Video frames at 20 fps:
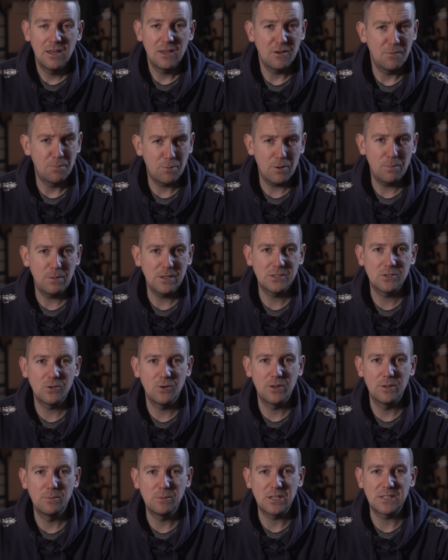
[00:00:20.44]
You probably
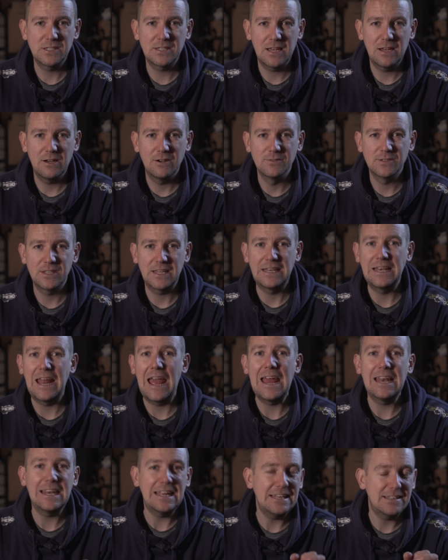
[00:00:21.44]
saw them yourselves. In
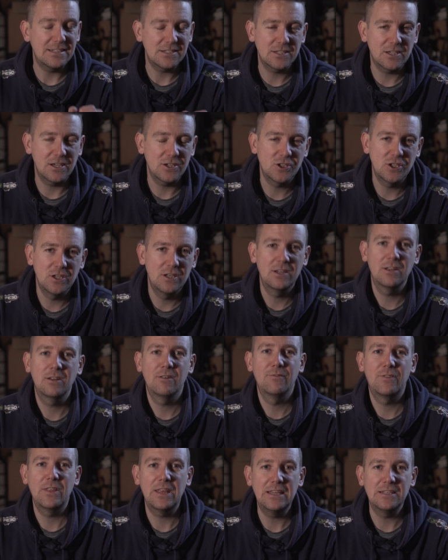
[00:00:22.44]
any discussion
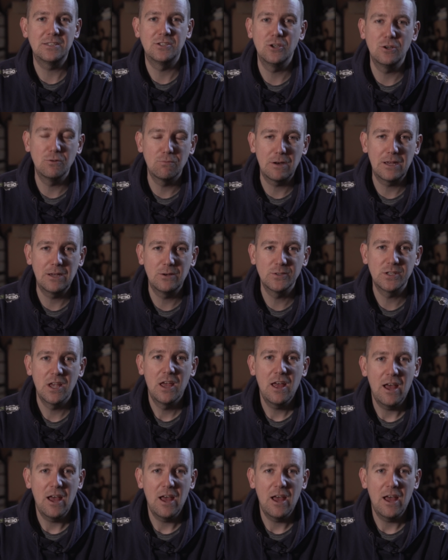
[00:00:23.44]
of these new reels,